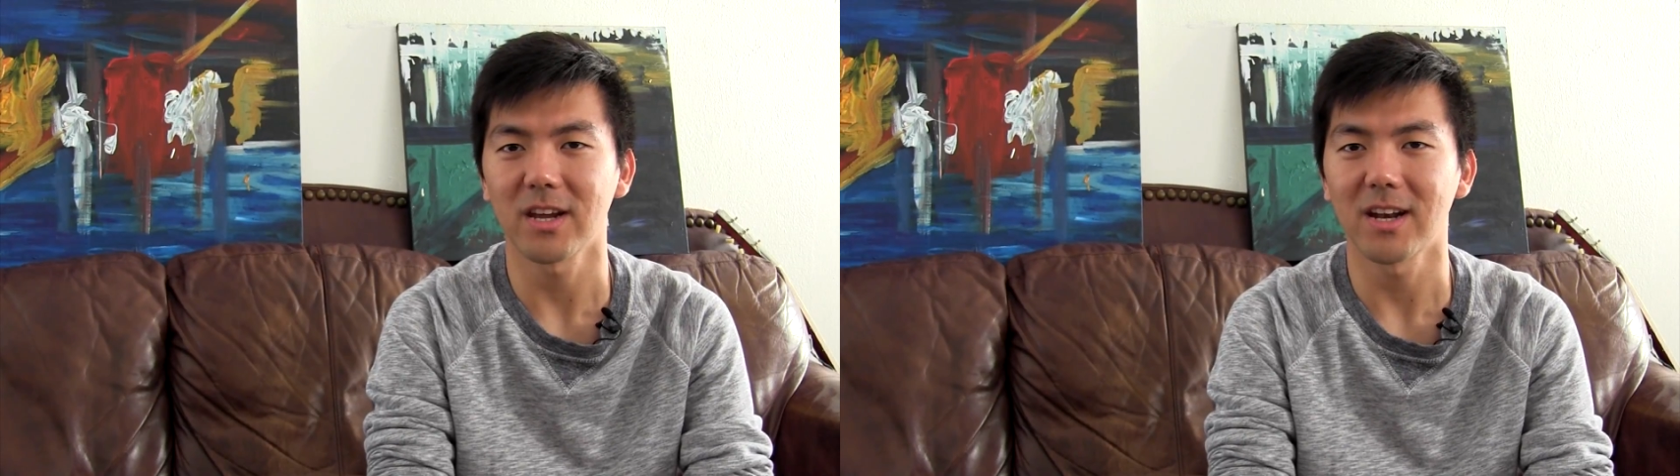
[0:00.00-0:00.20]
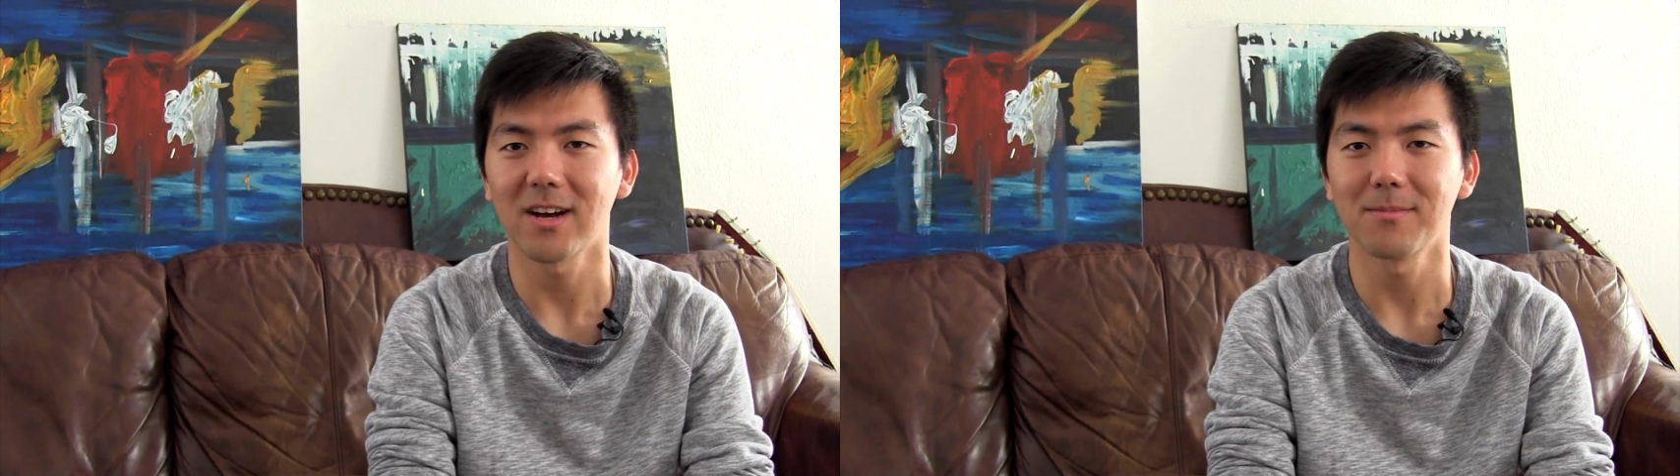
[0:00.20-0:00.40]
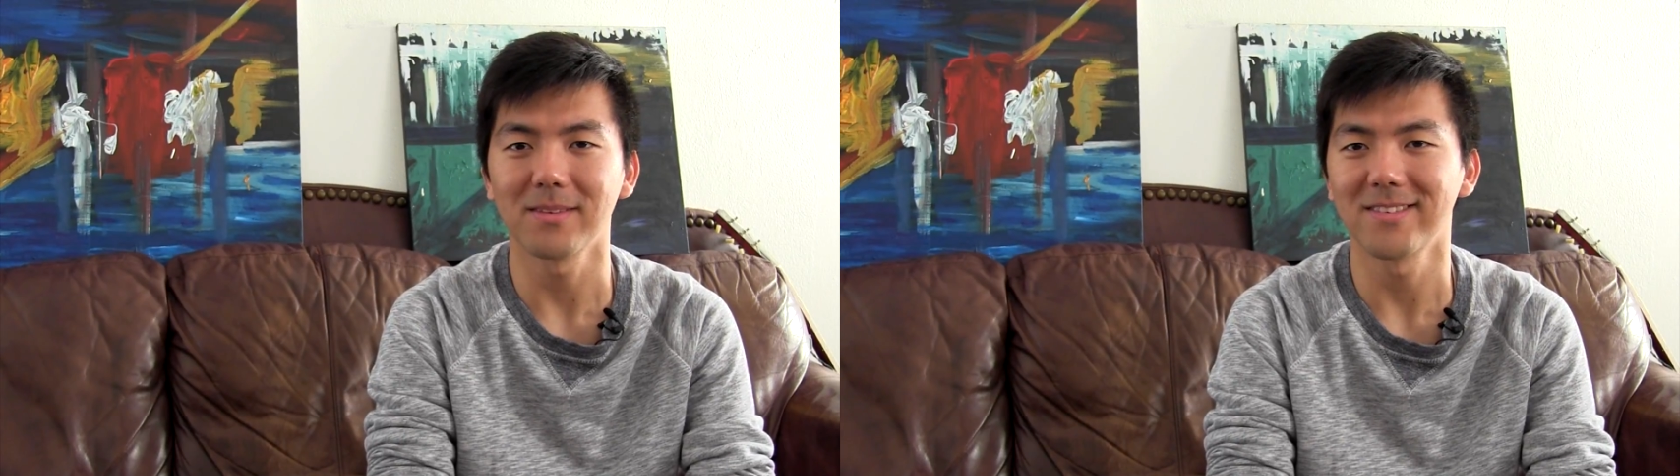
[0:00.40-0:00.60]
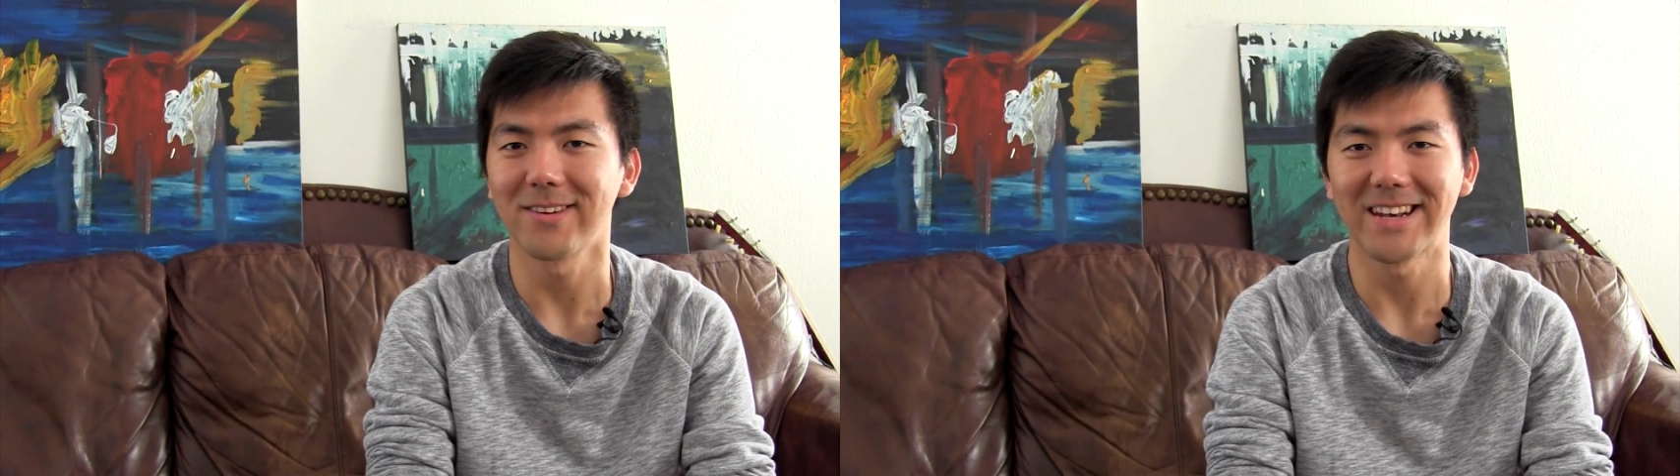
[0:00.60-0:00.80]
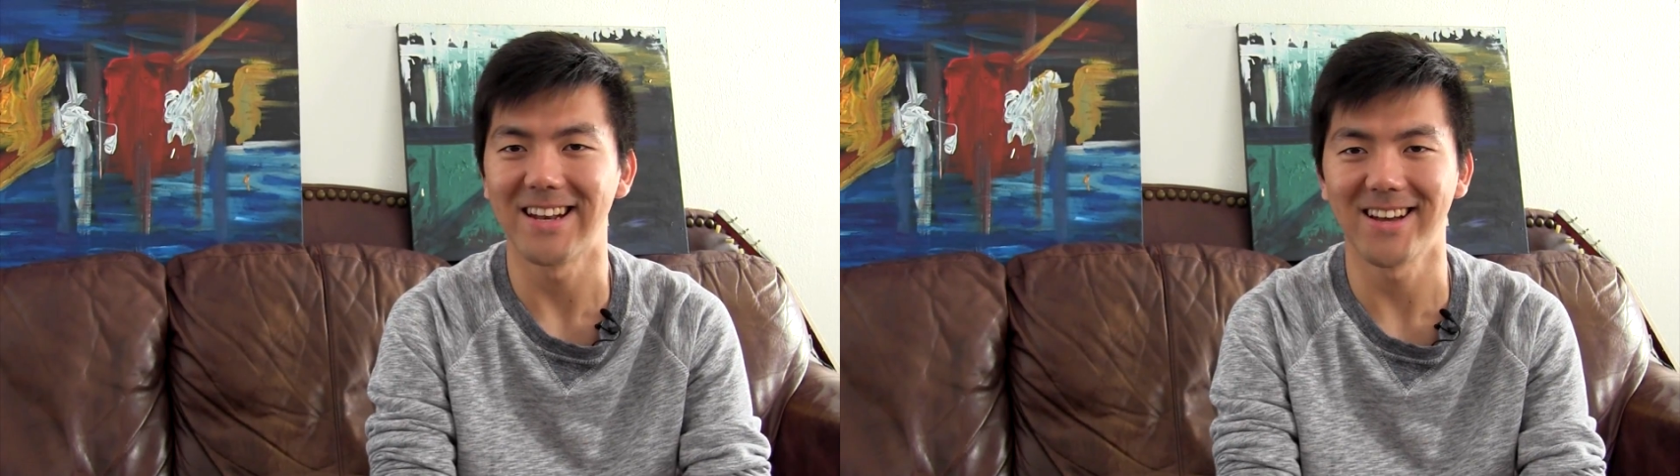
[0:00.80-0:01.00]
and I've been
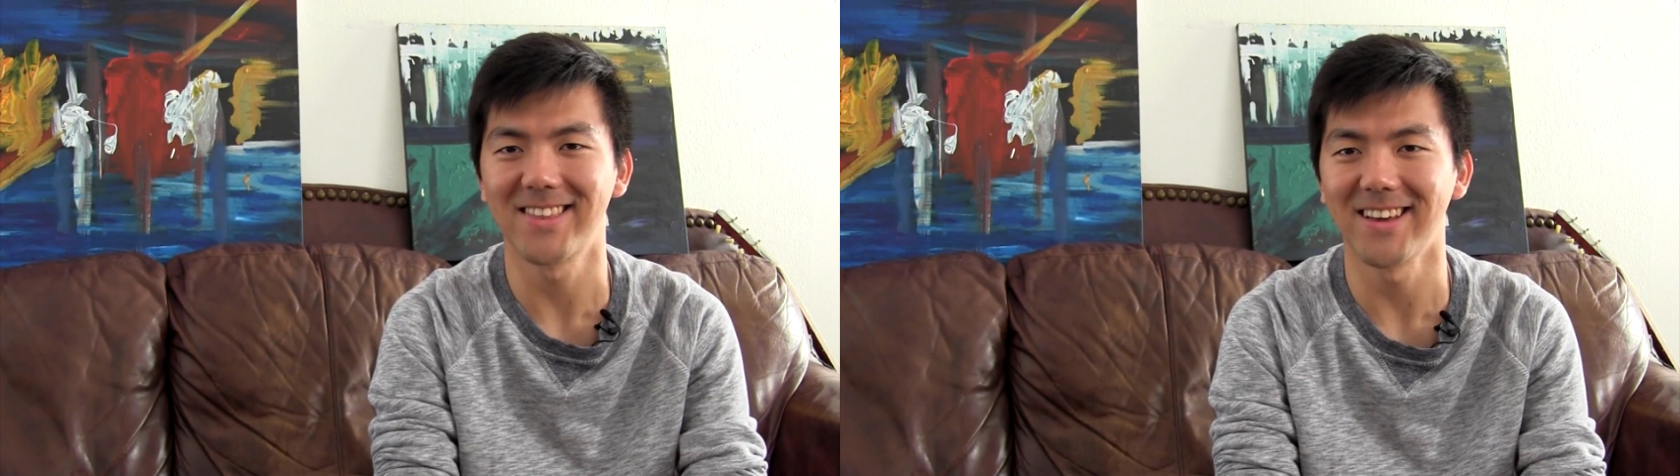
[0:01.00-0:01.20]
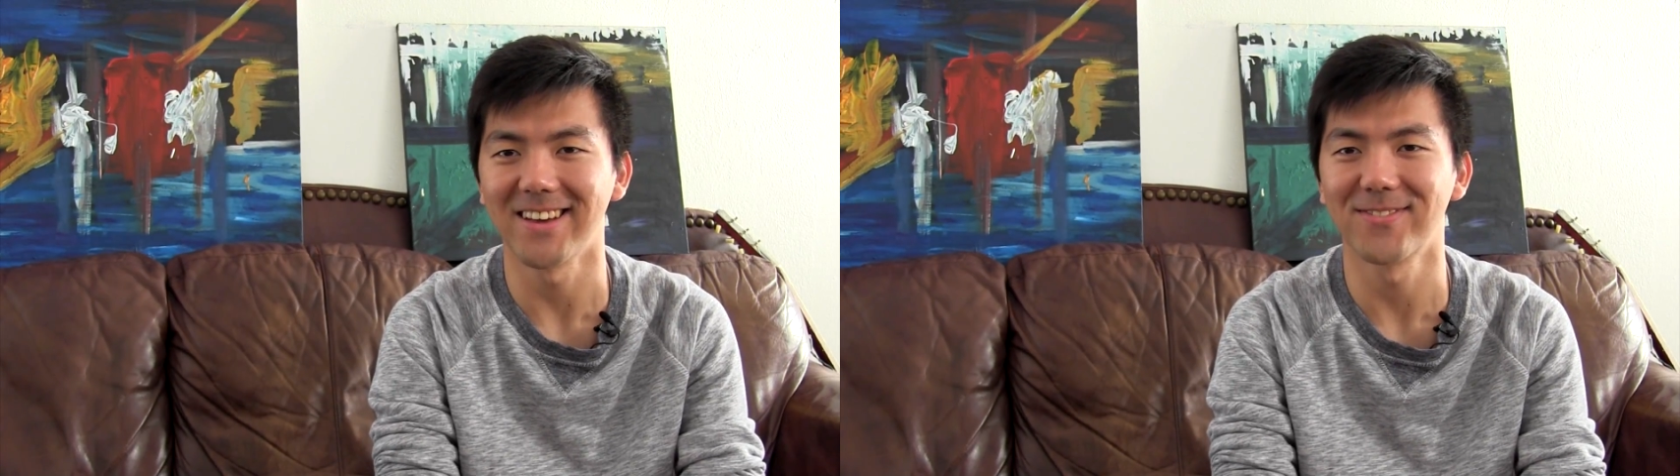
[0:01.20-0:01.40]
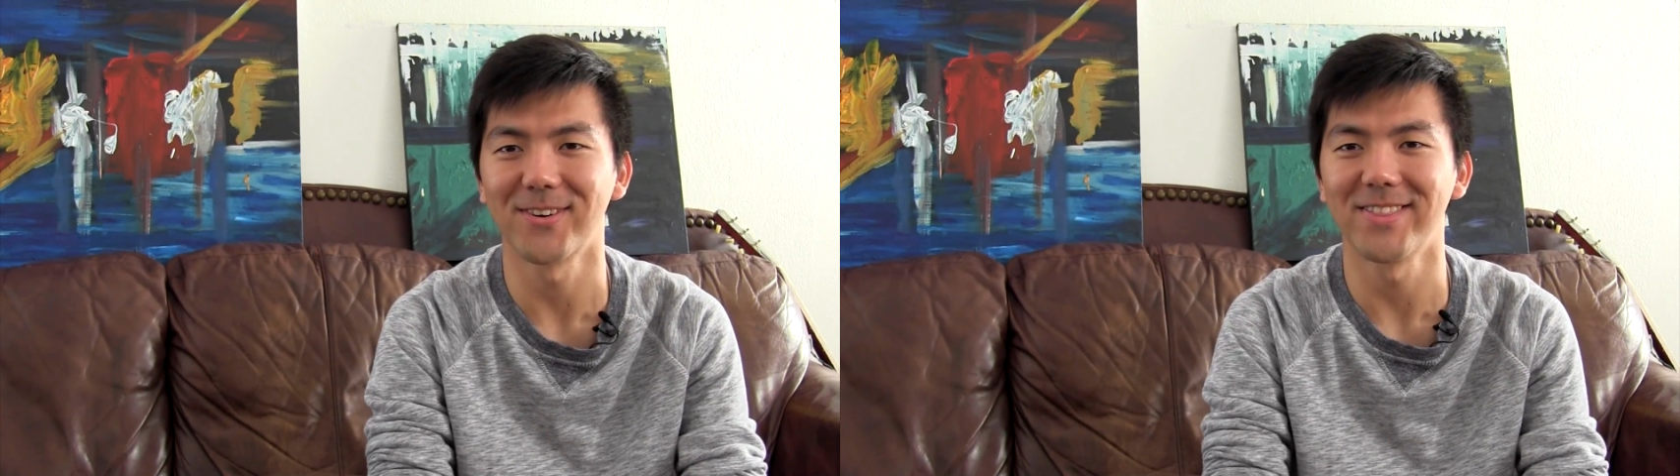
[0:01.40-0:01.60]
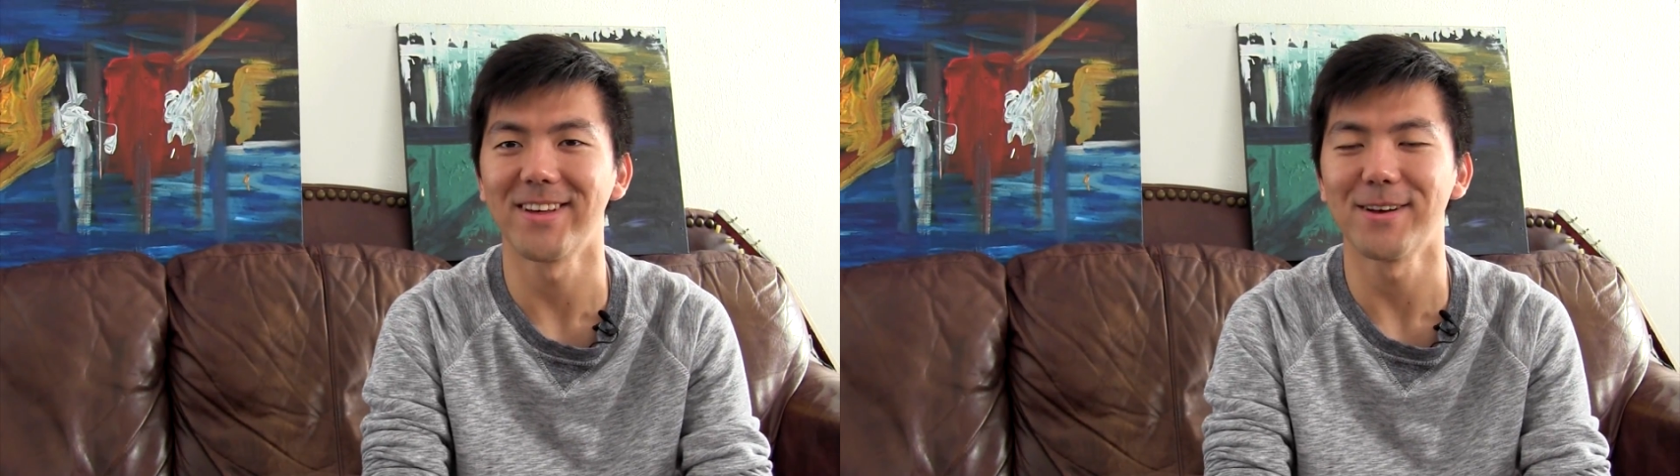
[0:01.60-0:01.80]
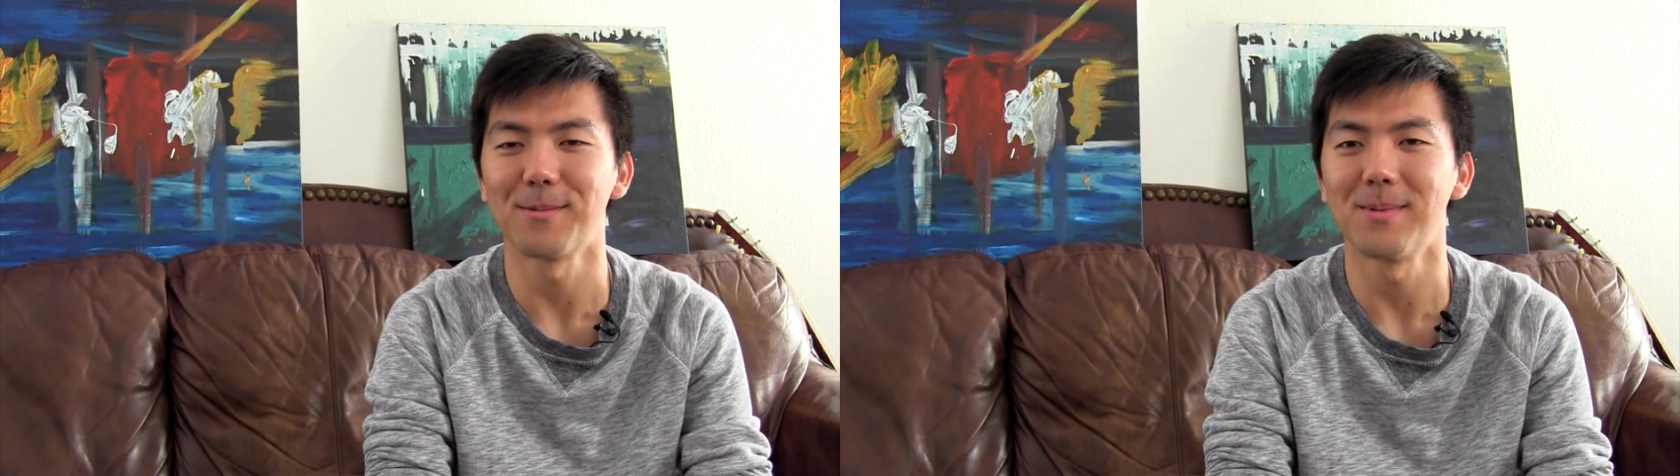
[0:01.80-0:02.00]
doing nothing for
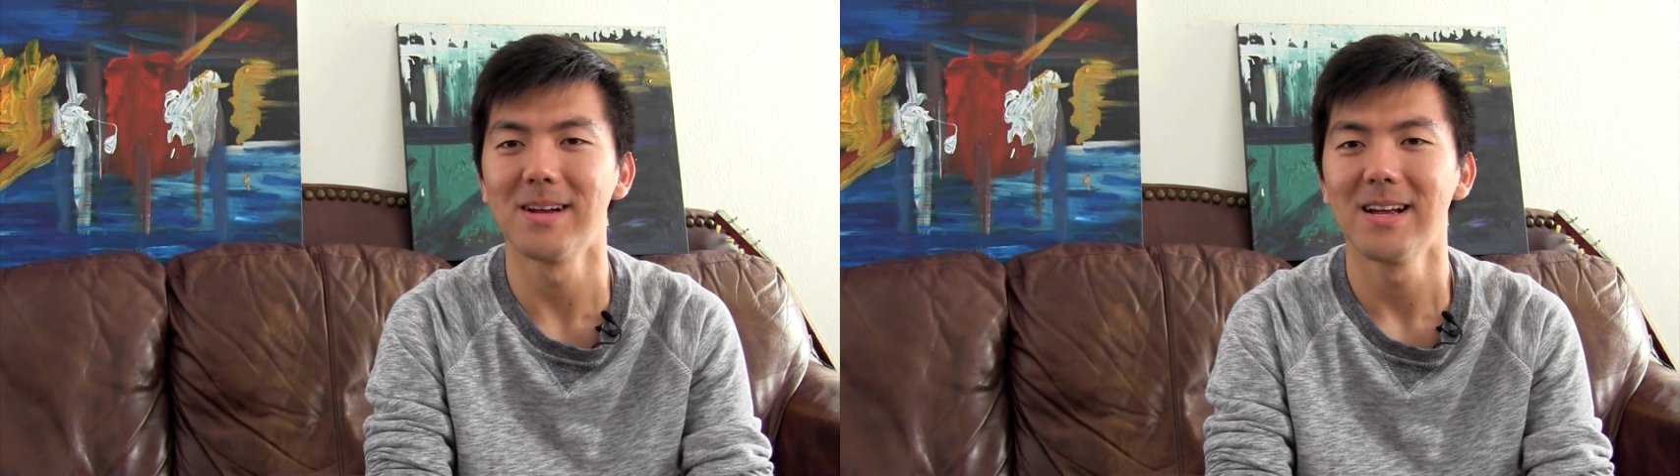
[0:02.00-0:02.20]
them.